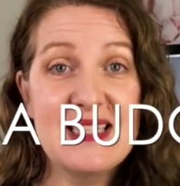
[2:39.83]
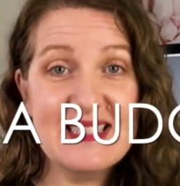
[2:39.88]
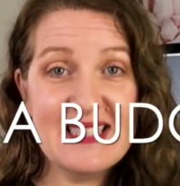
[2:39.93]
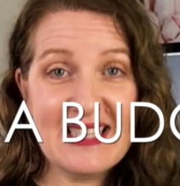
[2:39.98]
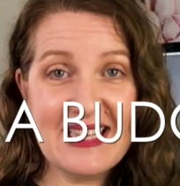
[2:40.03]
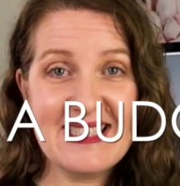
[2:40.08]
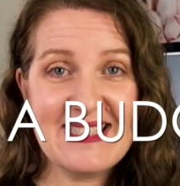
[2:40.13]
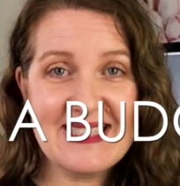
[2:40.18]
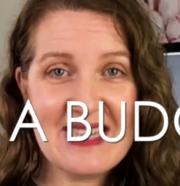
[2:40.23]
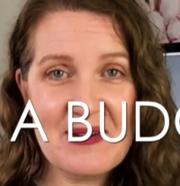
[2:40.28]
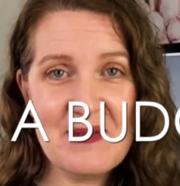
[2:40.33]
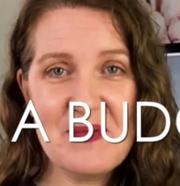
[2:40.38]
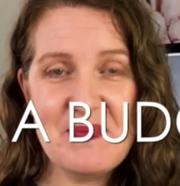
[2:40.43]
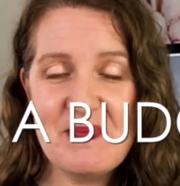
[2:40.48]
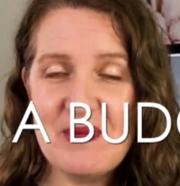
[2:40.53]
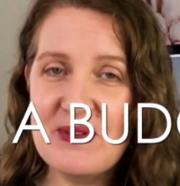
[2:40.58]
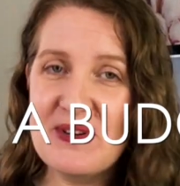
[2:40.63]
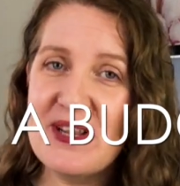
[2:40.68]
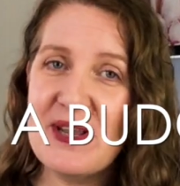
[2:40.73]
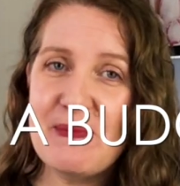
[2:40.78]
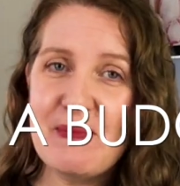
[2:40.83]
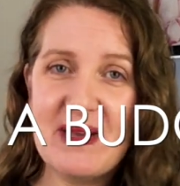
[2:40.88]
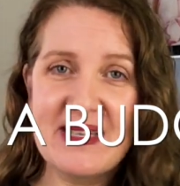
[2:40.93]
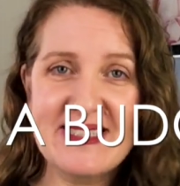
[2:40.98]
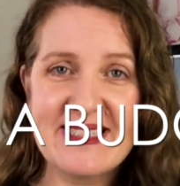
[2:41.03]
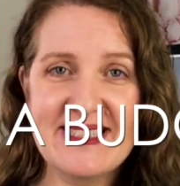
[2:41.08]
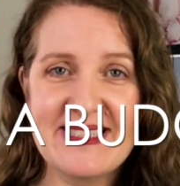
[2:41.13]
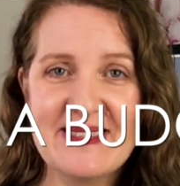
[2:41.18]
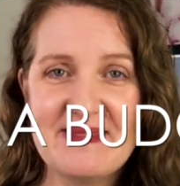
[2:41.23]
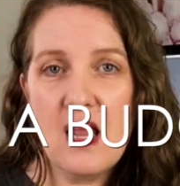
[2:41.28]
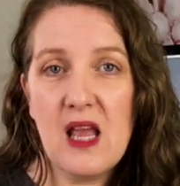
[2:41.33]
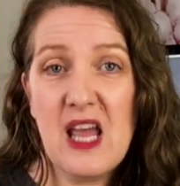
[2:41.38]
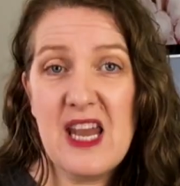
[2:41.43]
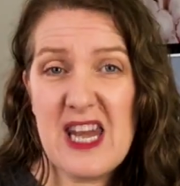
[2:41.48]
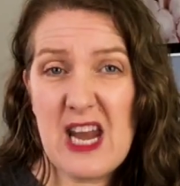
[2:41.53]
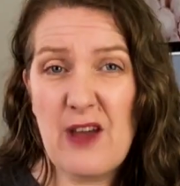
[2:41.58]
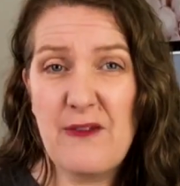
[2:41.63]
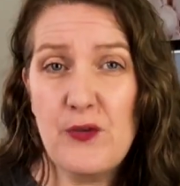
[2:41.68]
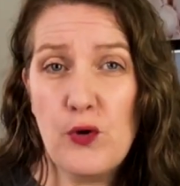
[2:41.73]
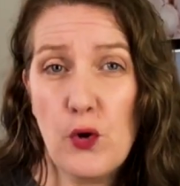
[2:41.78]
So let's start with building a budget.
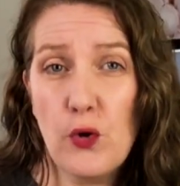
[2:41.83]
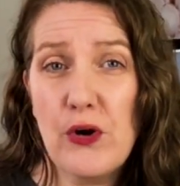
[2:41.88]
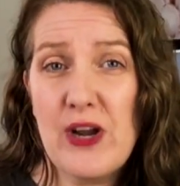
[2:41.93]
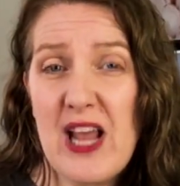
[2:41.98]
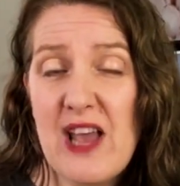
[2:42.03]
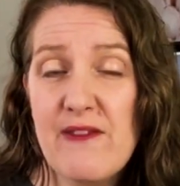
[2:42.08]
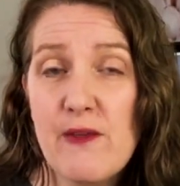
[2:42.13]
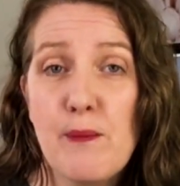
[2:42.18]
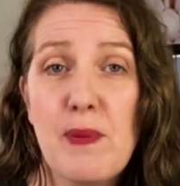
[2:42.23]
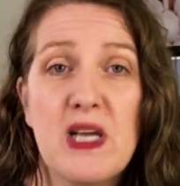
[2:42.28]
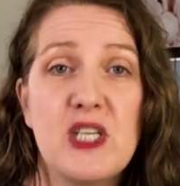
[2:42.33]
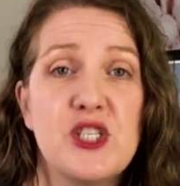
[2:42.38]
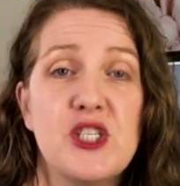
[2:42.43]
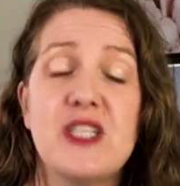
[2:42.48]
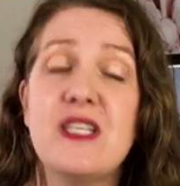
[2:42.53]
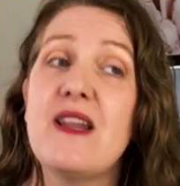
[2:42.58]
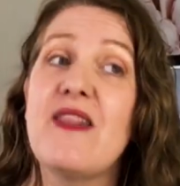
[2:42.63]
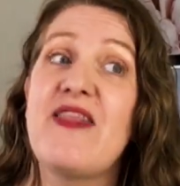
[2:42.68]
Now, if you already have a budget,